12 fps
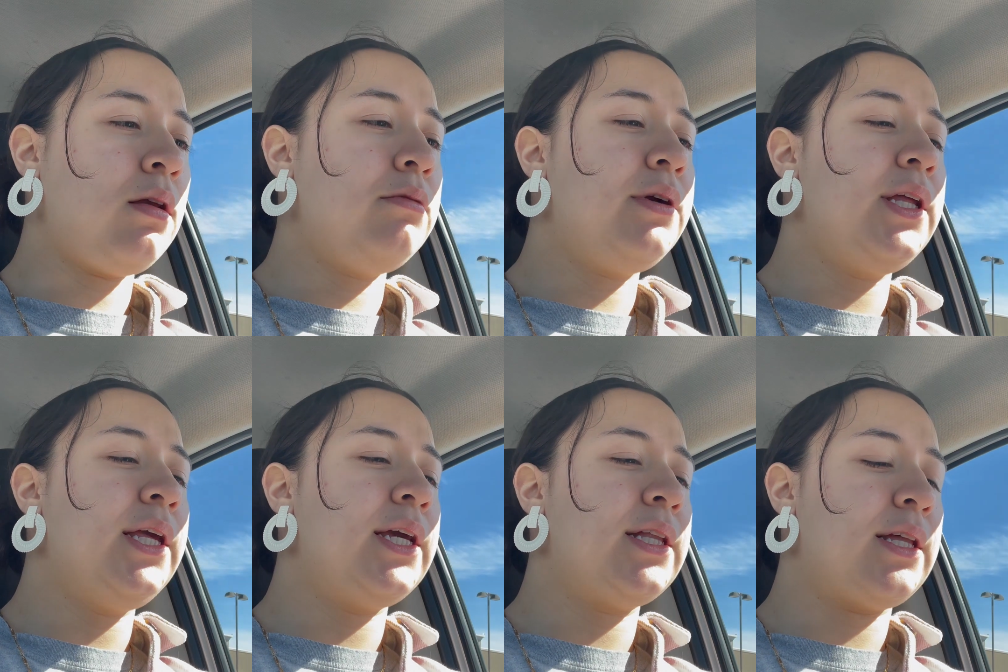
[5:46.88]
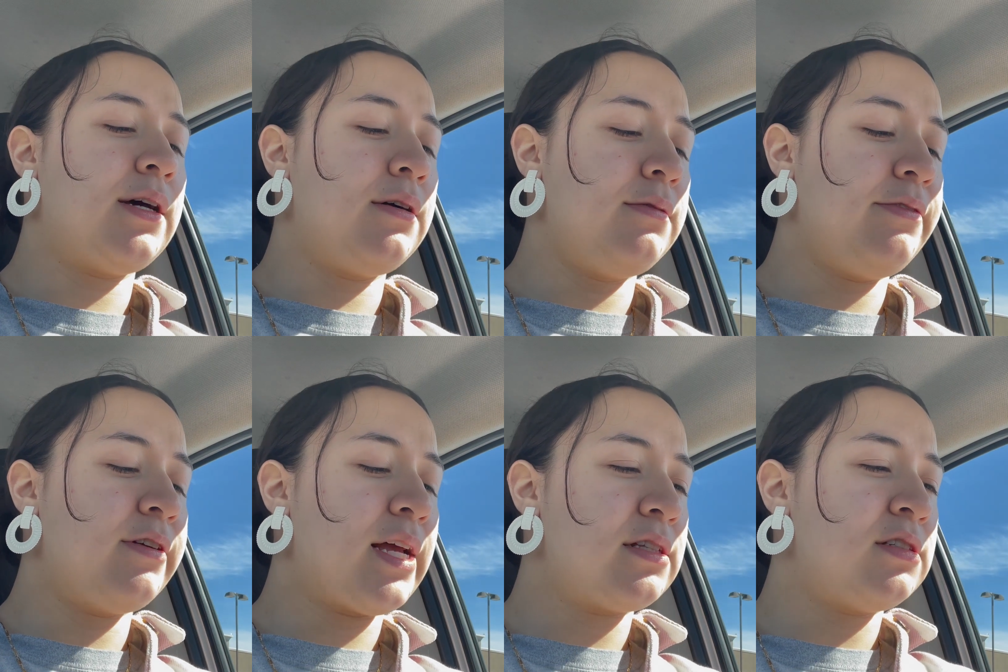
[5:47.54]
Really good though. If
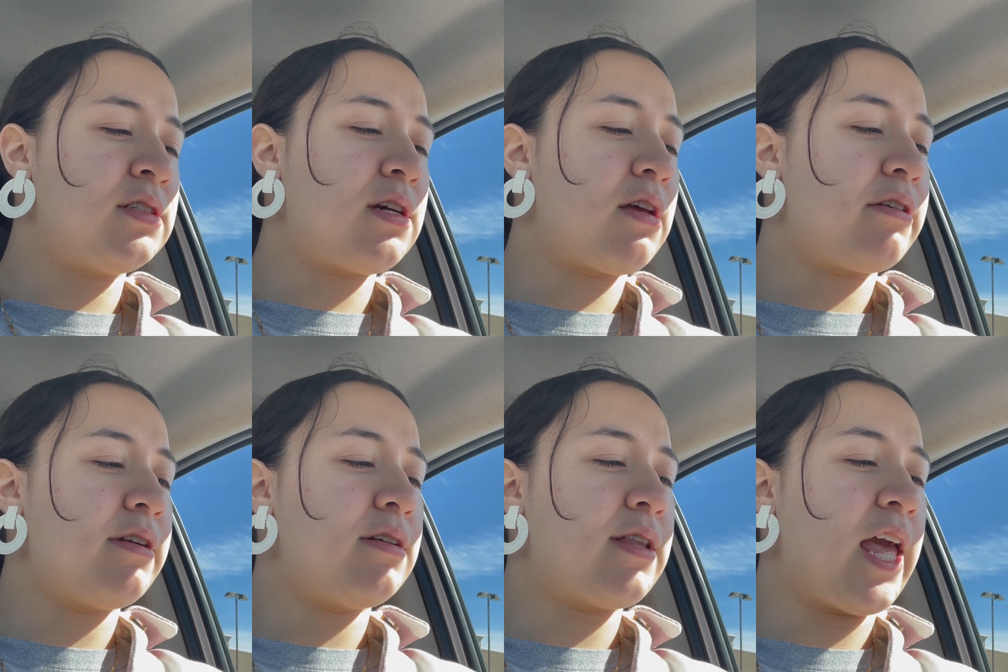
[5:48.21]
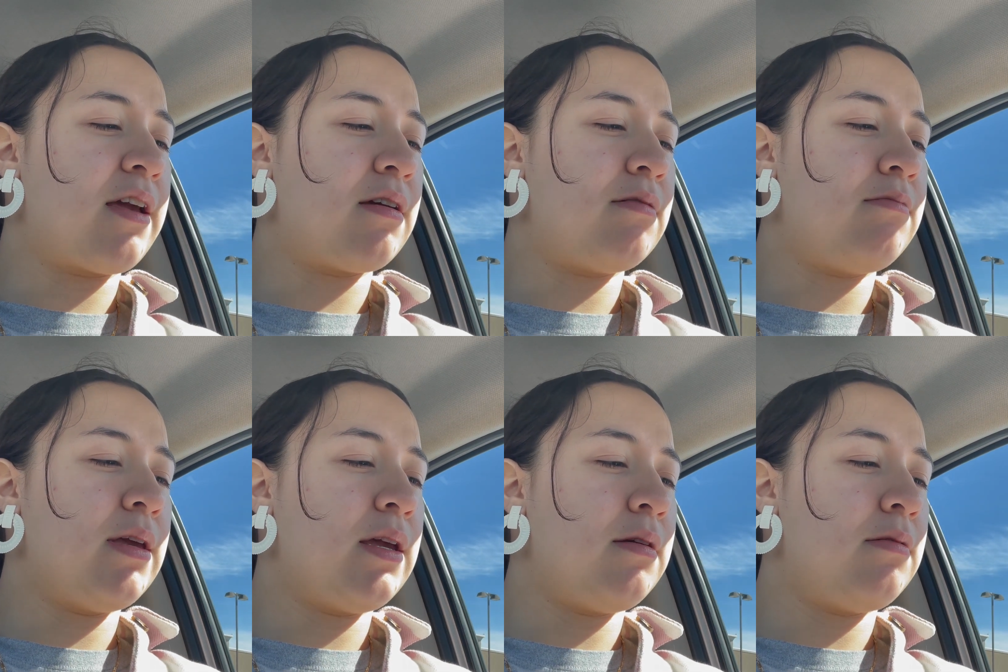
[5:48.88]
you're lactose intolerant like
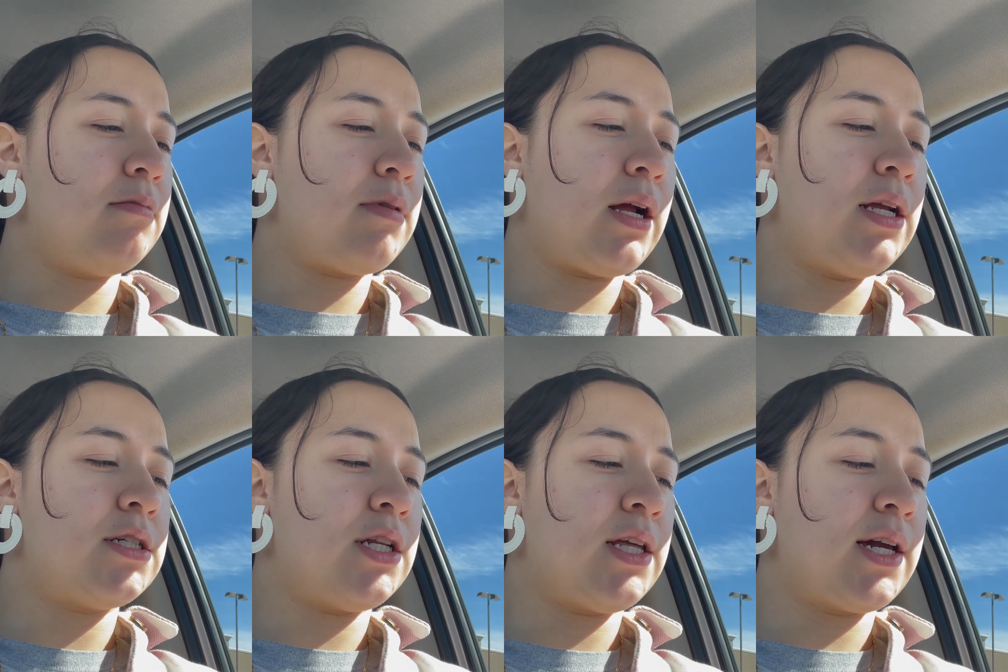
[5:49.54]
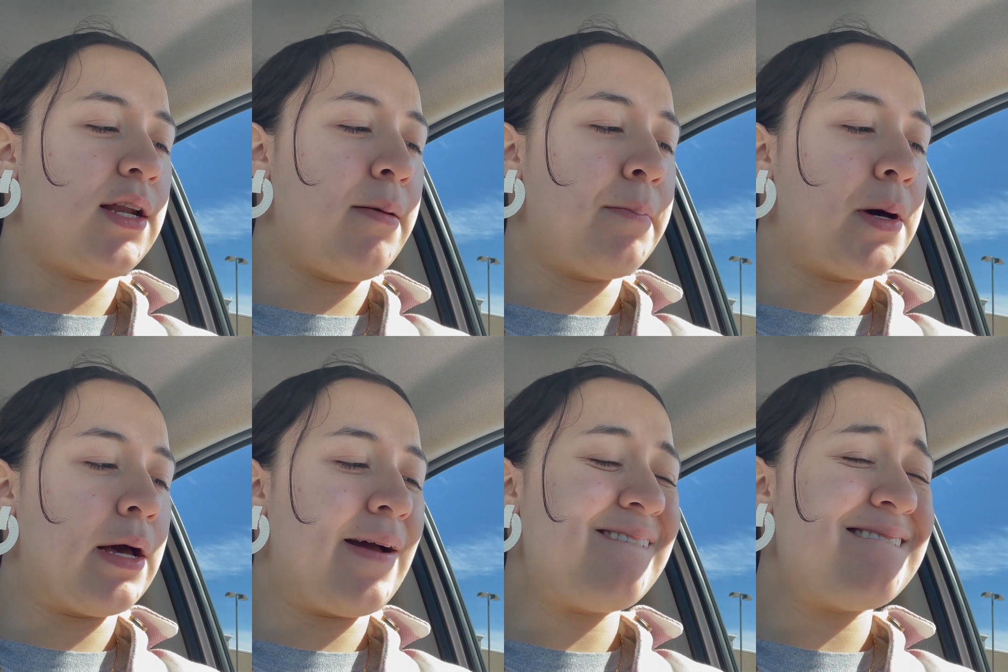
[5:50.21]
me, probably shouldn't get it,
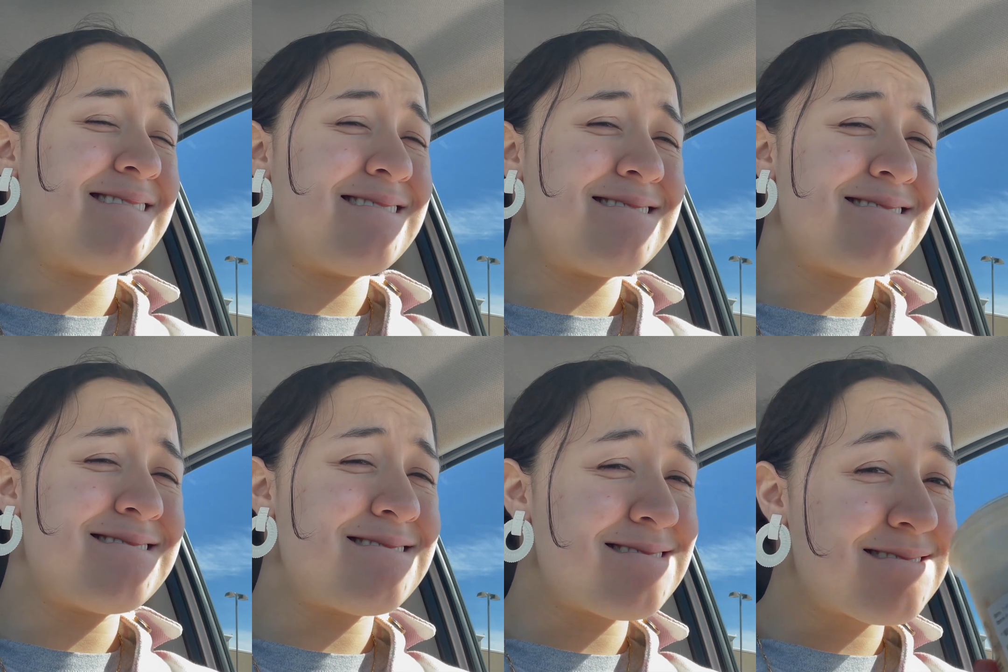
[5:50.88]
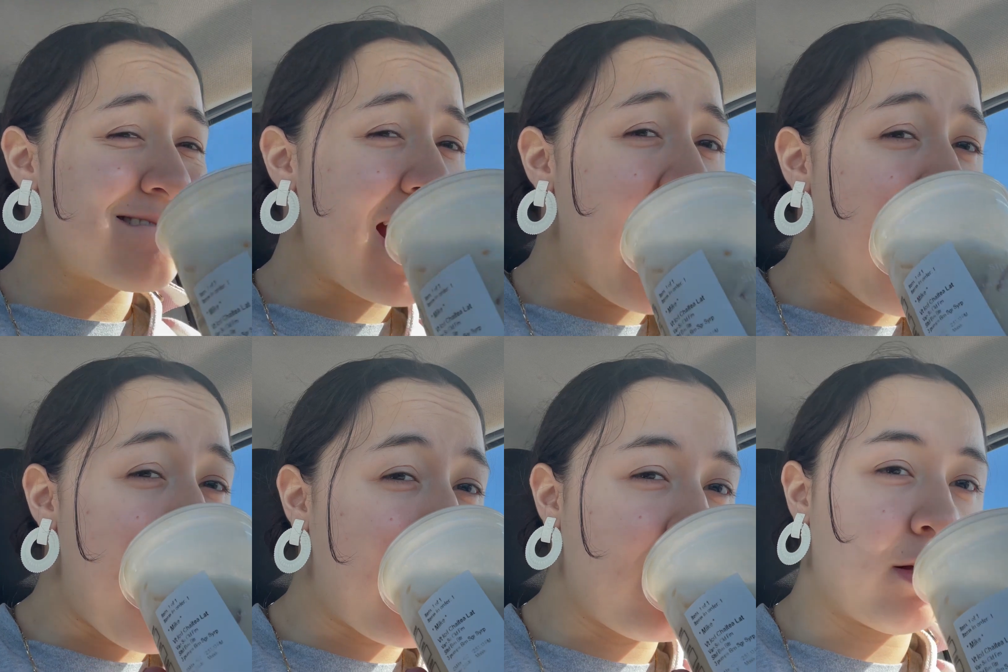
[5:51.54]
but
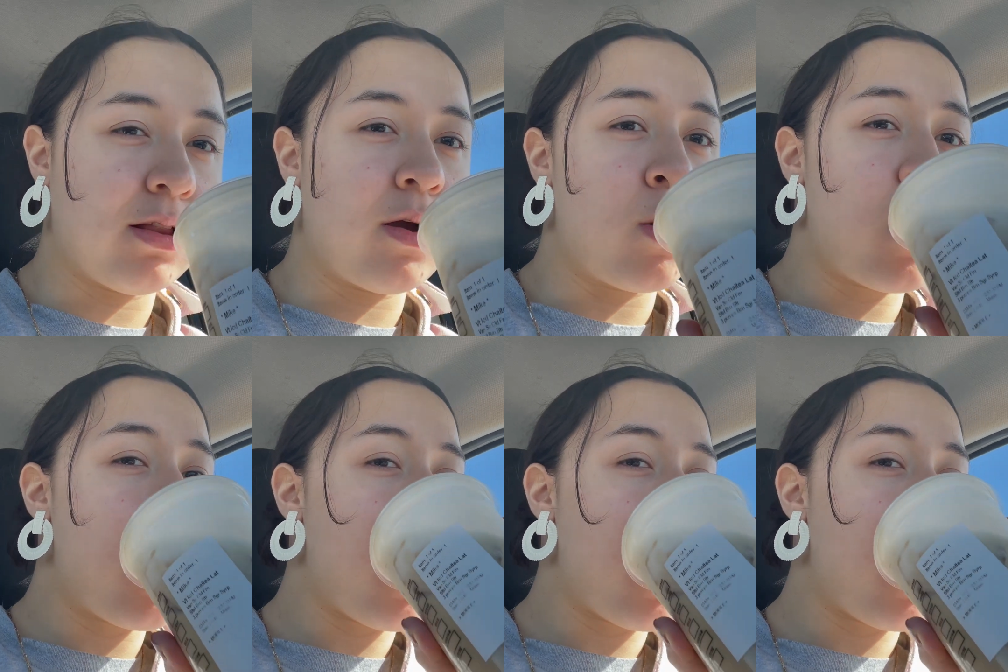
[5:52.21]
YOLO.